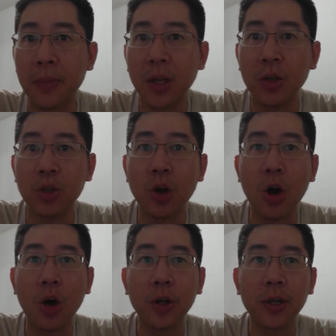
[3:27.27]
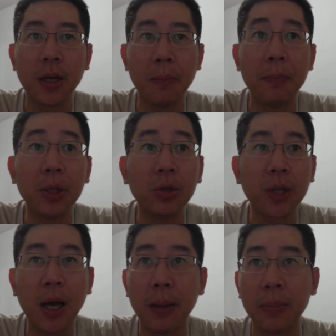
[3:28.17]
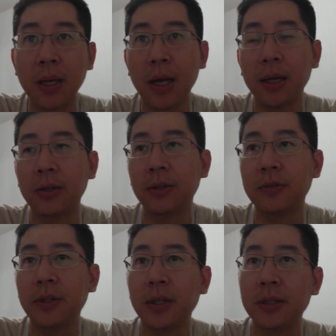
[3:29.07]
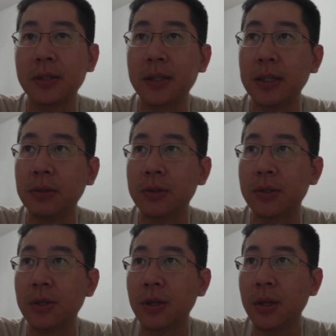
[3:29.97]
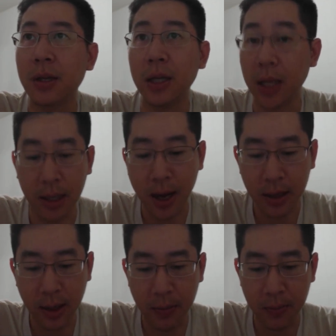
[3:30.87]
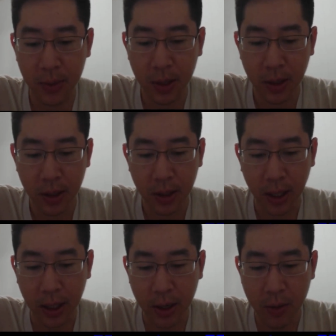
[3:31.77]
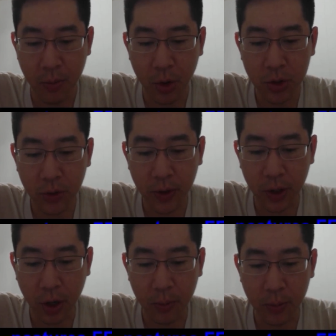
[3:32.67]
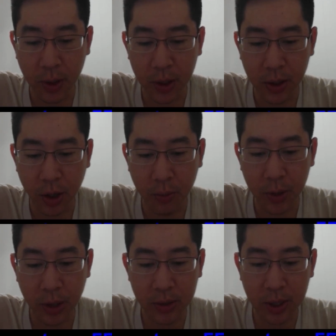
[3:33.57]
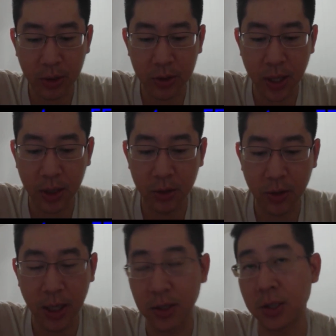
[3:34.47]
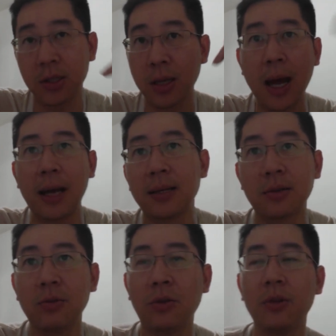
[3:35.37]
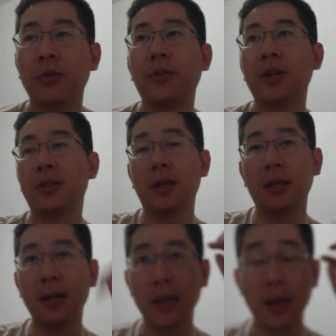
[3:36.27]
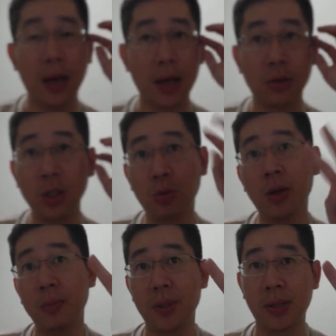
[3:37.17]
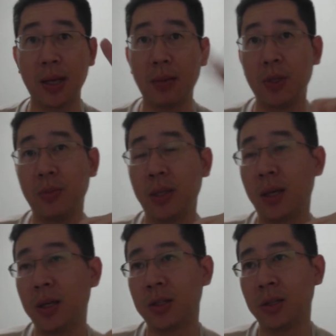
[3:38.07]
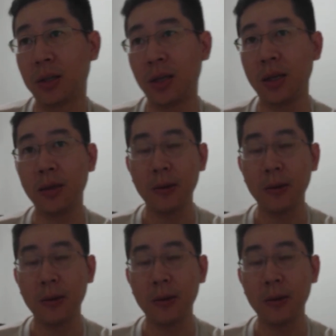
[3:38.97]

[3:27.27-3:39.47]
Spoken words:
non-build up kind of skills in the entire game. Okay, most of the non-build up skills that you can just cast on the first turn, it's only 20% damage mitigation. Okay.